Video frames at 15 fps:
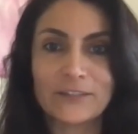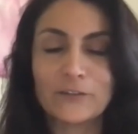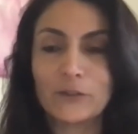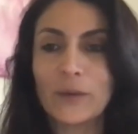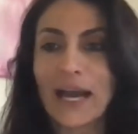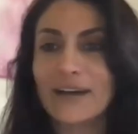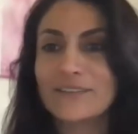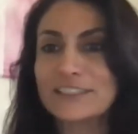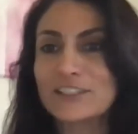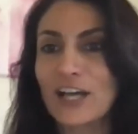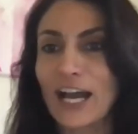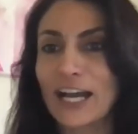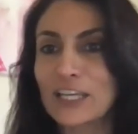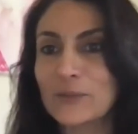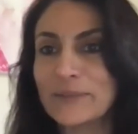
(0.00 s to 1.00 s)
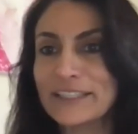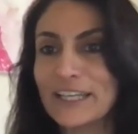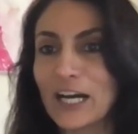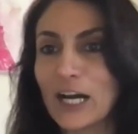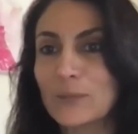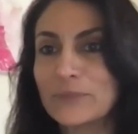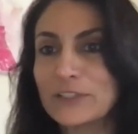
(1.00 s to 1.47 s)
If you have a document
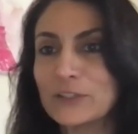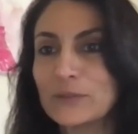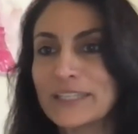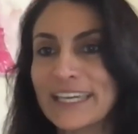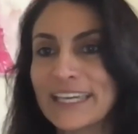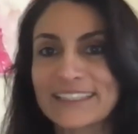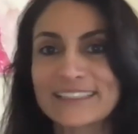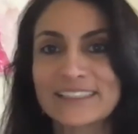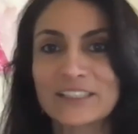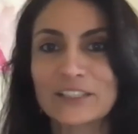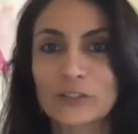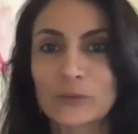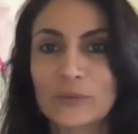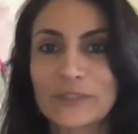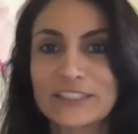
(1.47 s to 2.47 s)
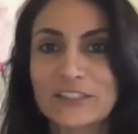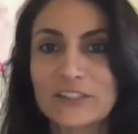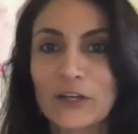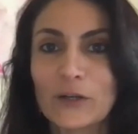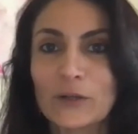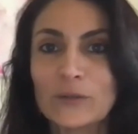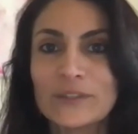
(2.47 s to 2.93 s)
up and you can't see your
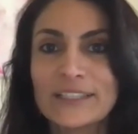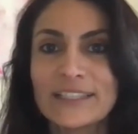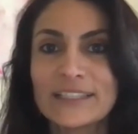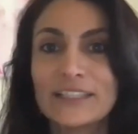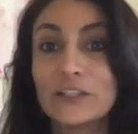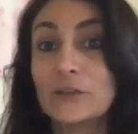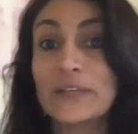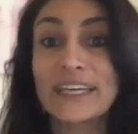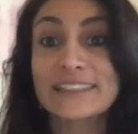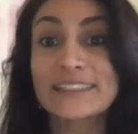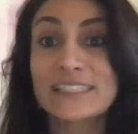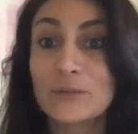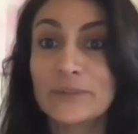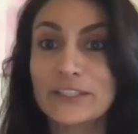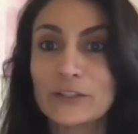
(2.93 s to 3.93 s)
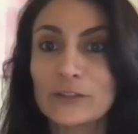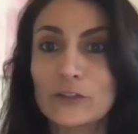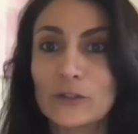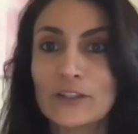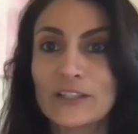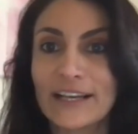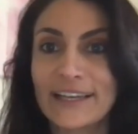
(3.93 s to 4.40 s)
window, then you can't see what you
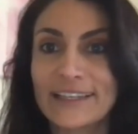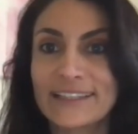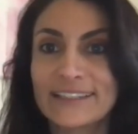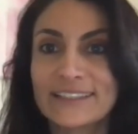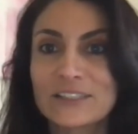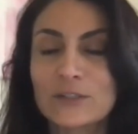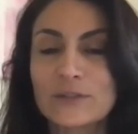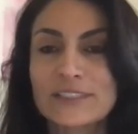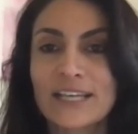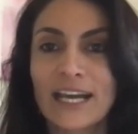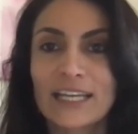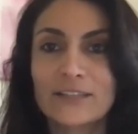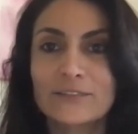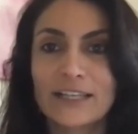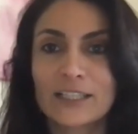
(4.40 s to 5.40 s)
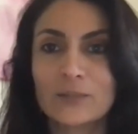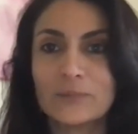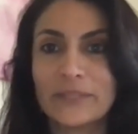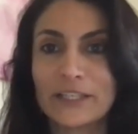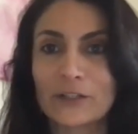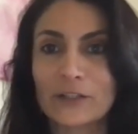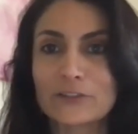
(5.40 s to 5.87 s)
look like. So it's kind of like a
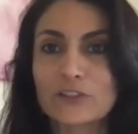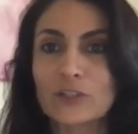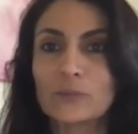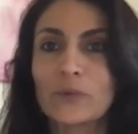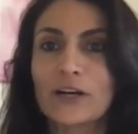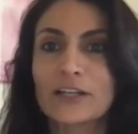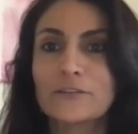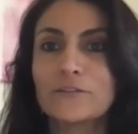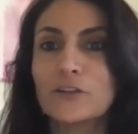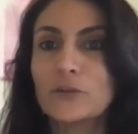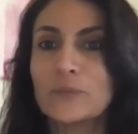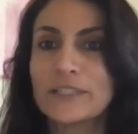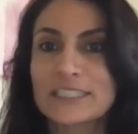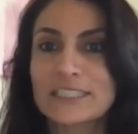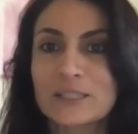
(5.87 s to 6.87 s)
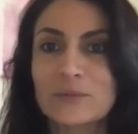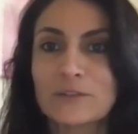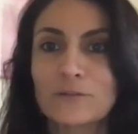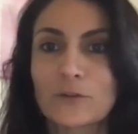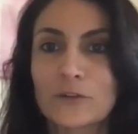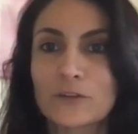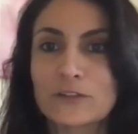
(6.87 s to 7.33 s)
mirror. Jump on a few minutes
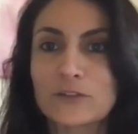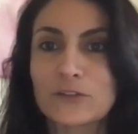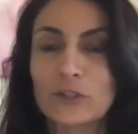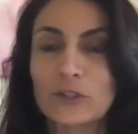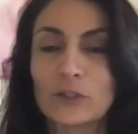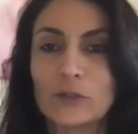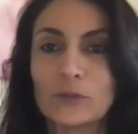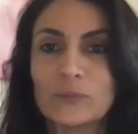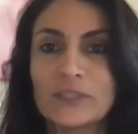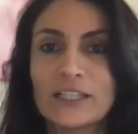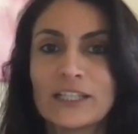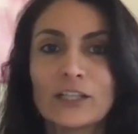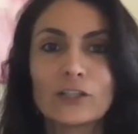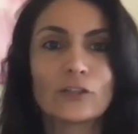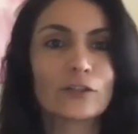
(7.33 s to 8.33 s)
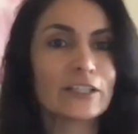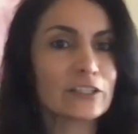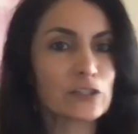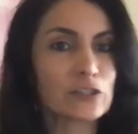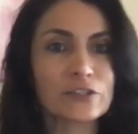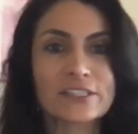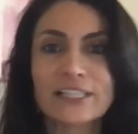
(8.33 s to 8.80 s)
before the Zoom, look
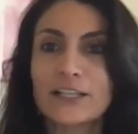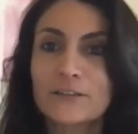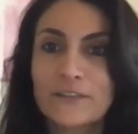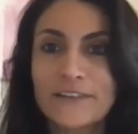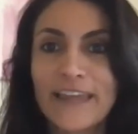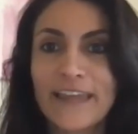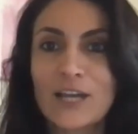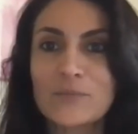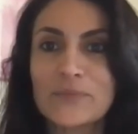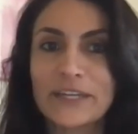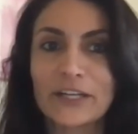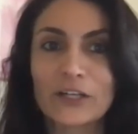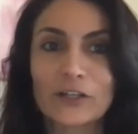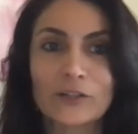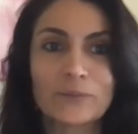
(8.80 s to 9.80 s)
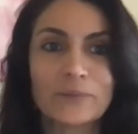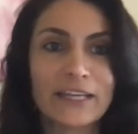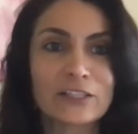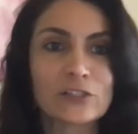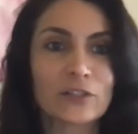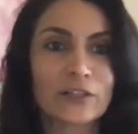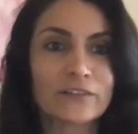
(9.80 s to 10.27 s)
at yourself in that mirror,
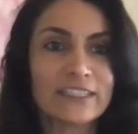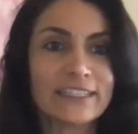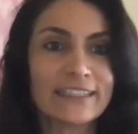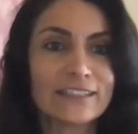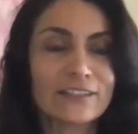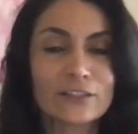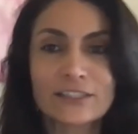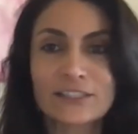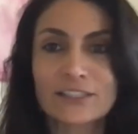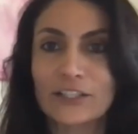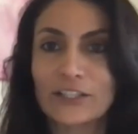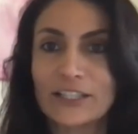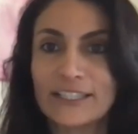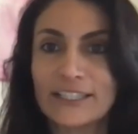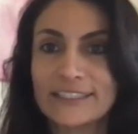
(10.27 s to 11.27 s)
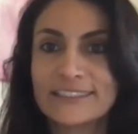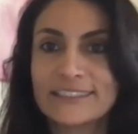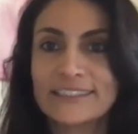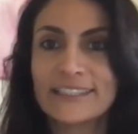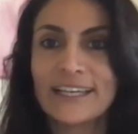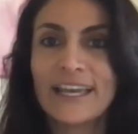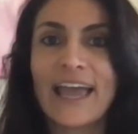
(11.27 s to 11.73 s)
make sure everything looks good,
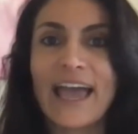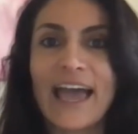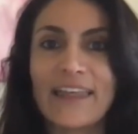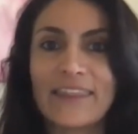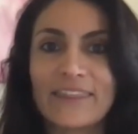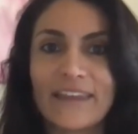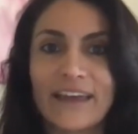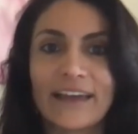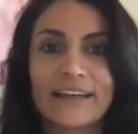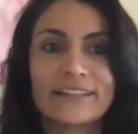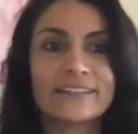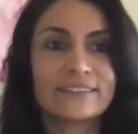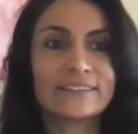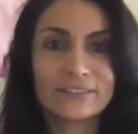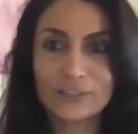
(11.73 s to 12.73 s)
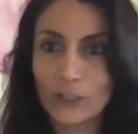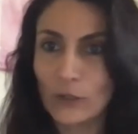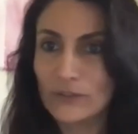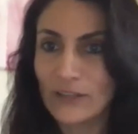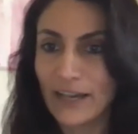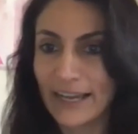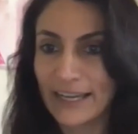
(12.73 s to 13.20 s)
and then go
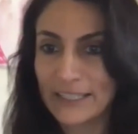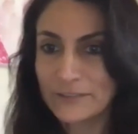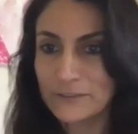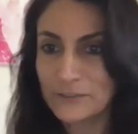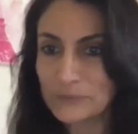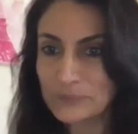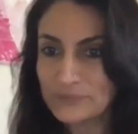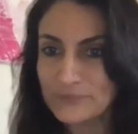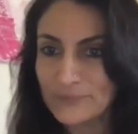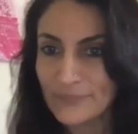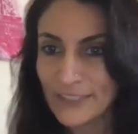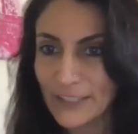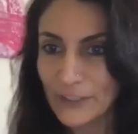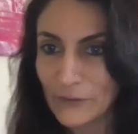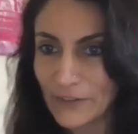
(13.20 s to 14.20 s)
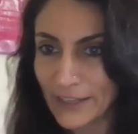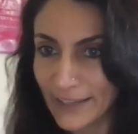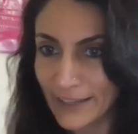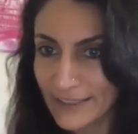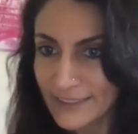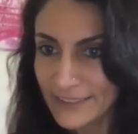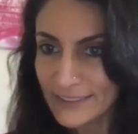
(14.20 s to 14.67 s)
live.
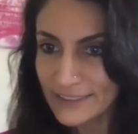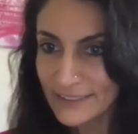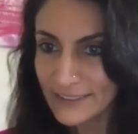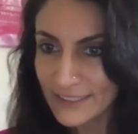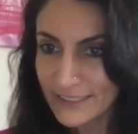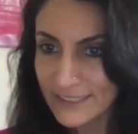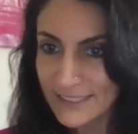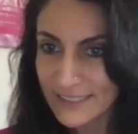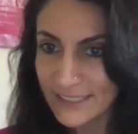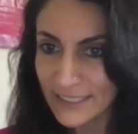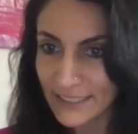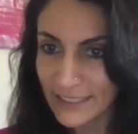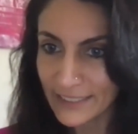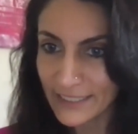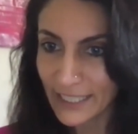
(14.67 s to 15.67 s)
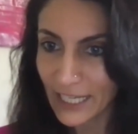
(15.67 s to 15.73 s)
Okay, let's see.